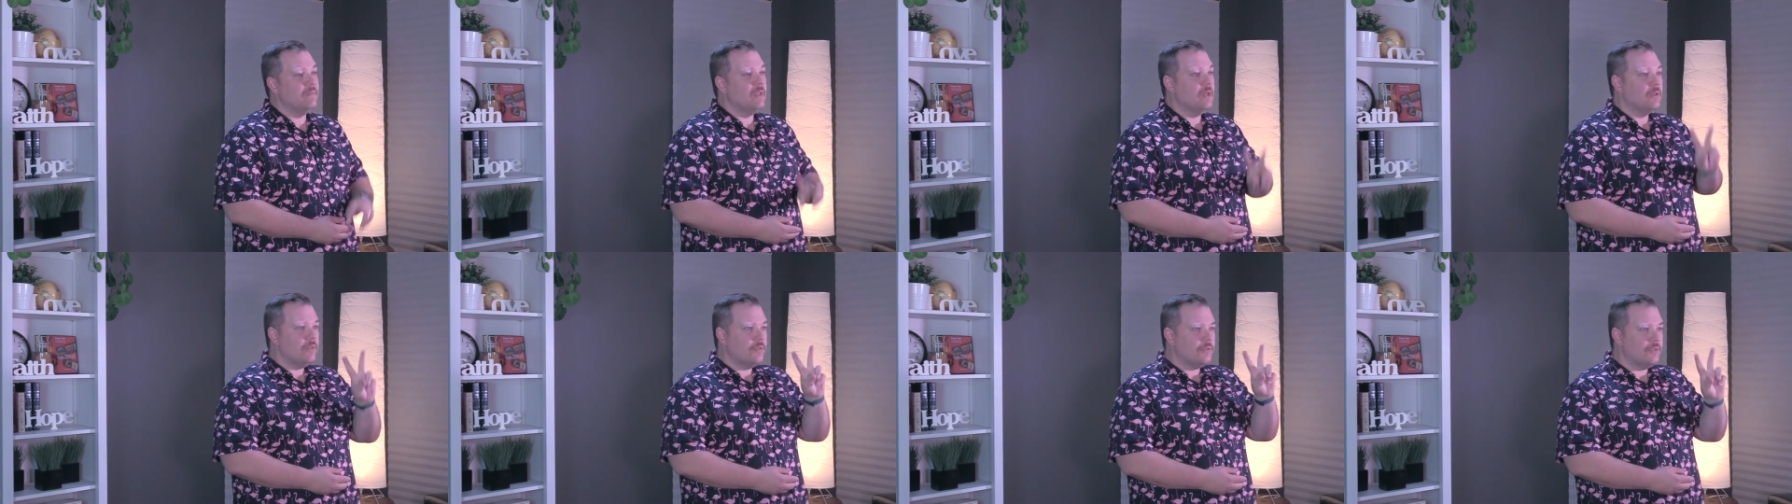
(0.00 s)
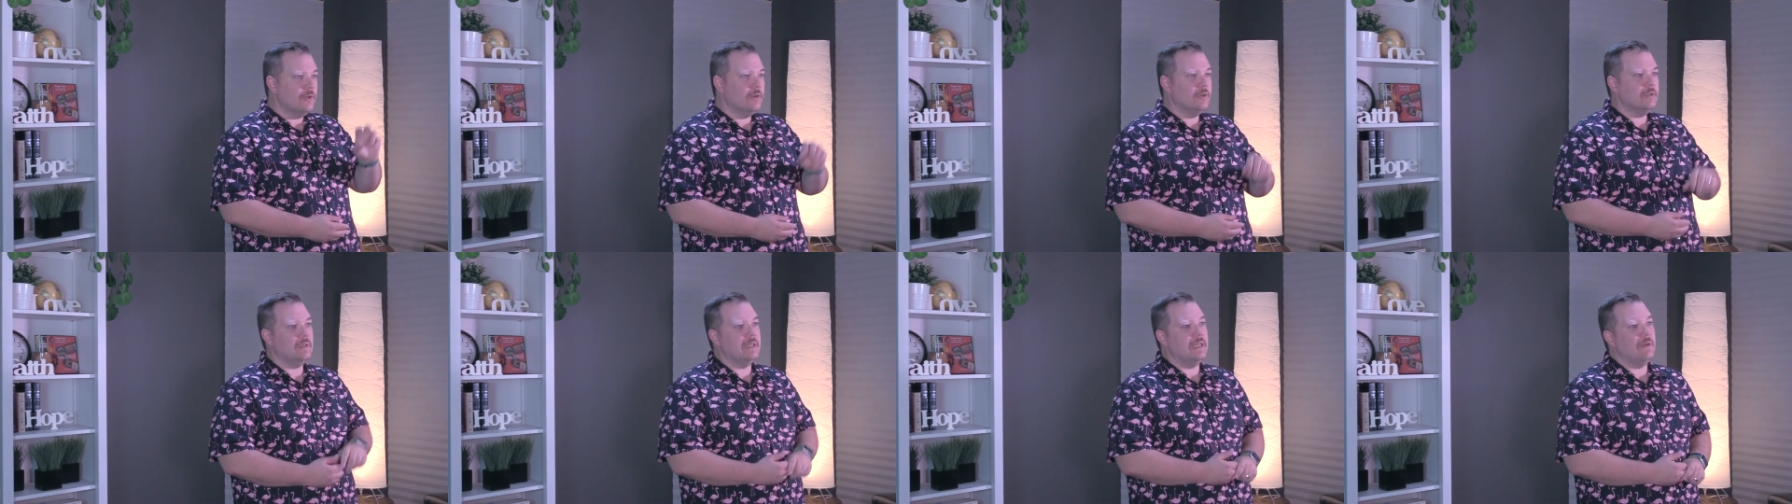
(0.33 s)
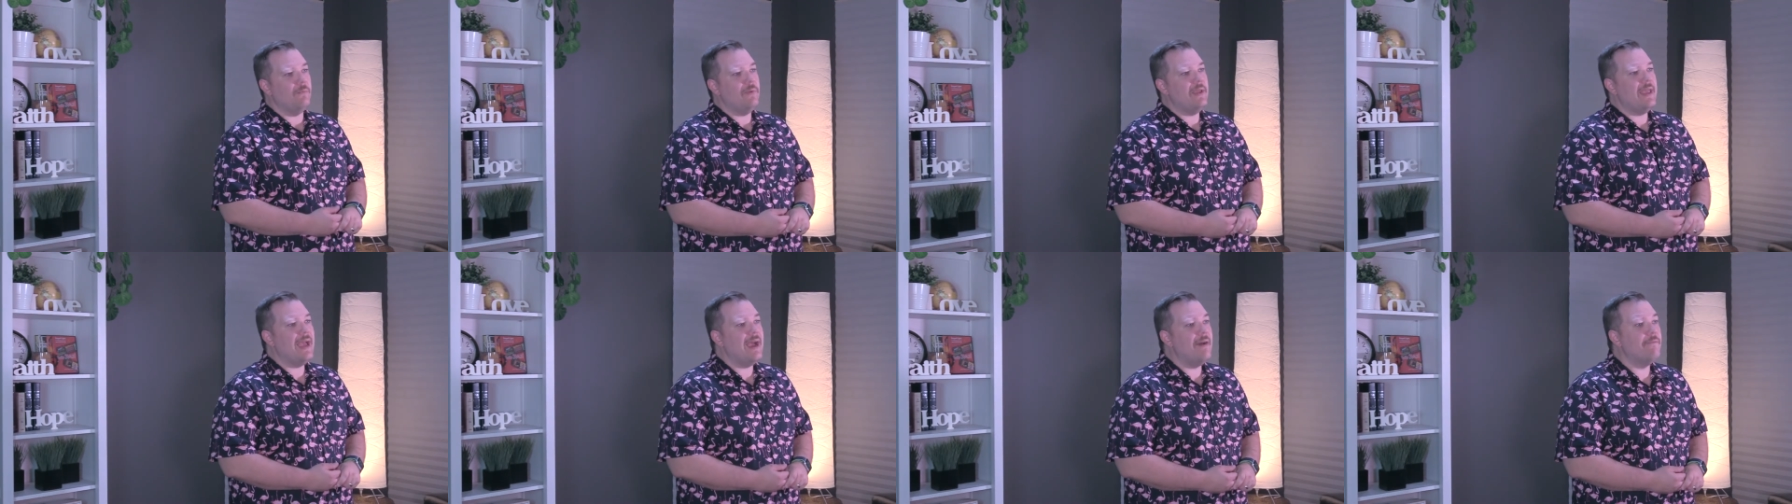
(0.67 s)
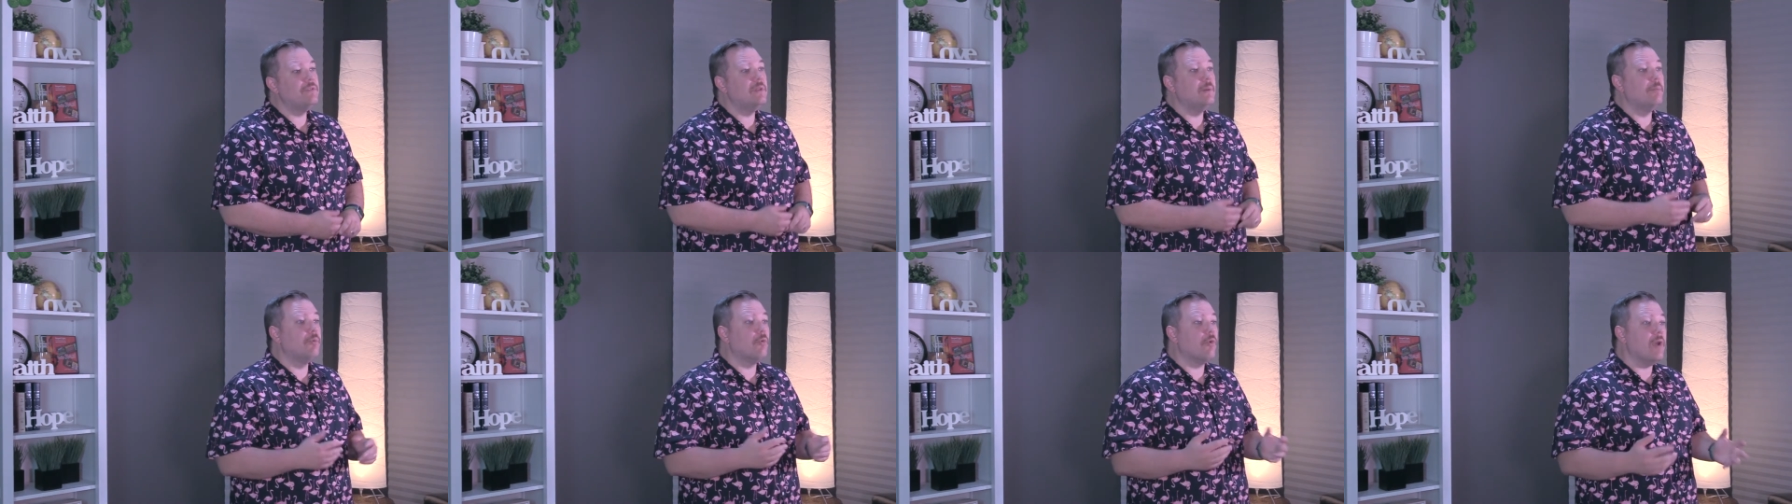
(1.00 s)
Thirdly, we have
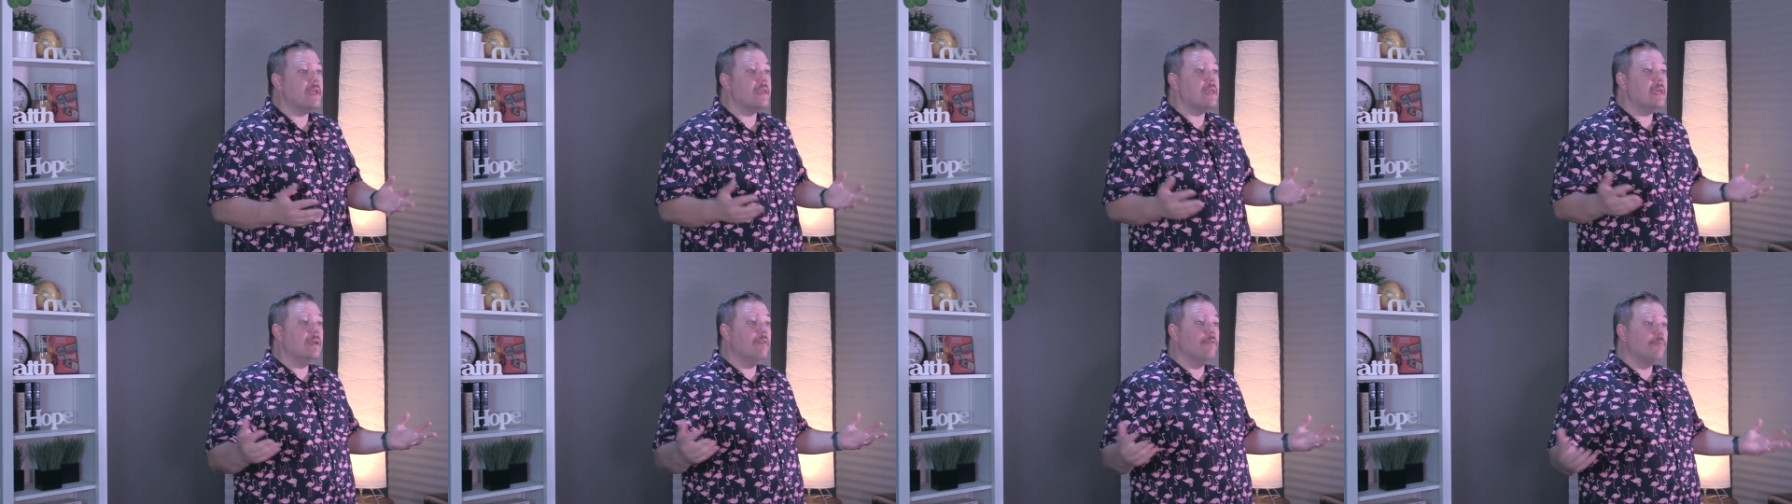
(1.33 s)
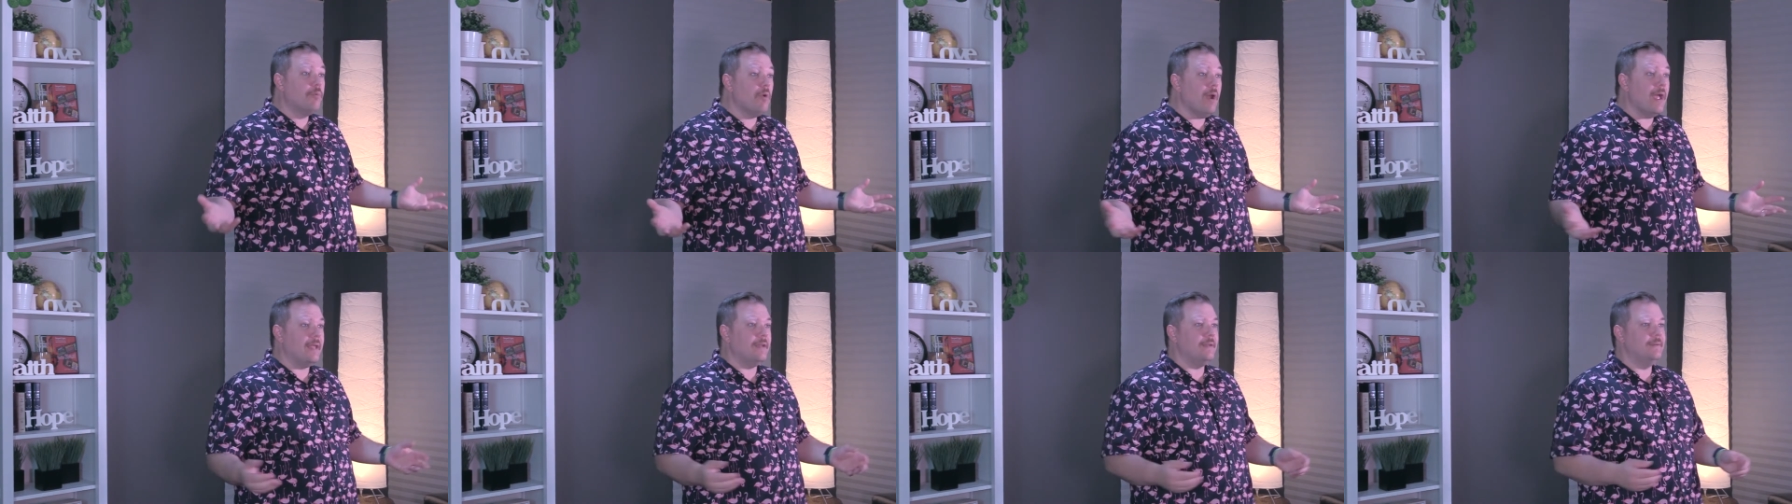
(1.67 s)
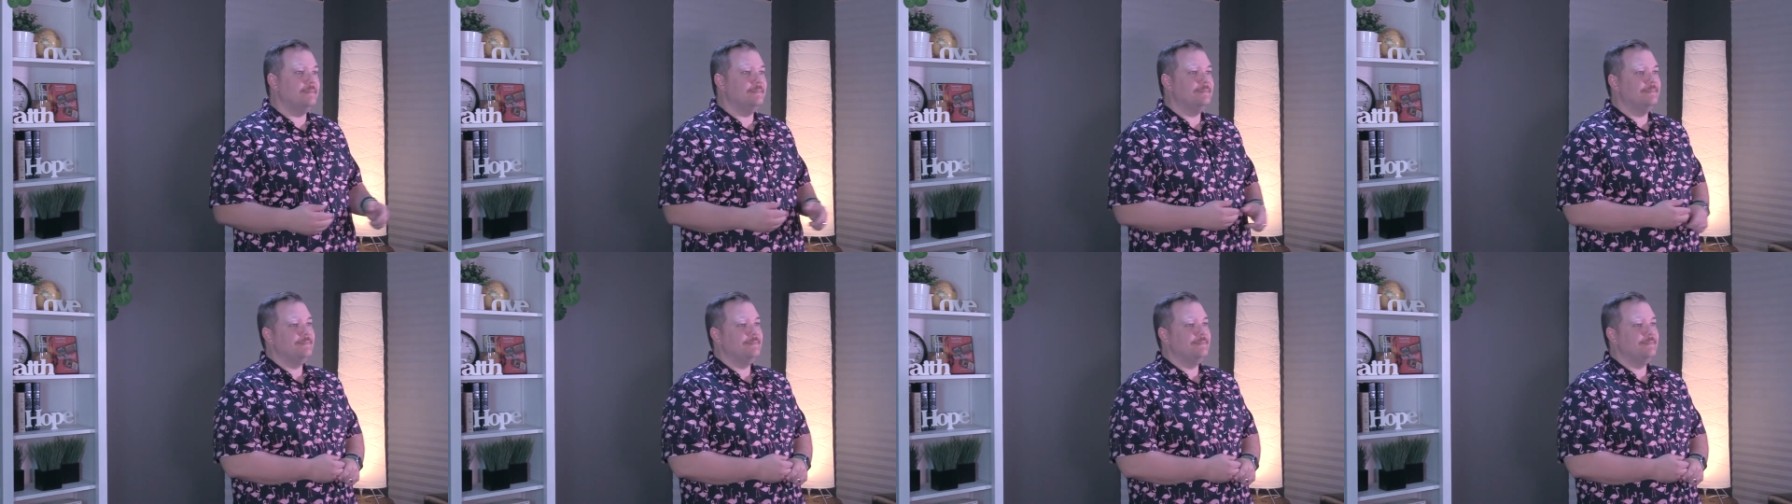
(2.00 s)
the breaking of bread.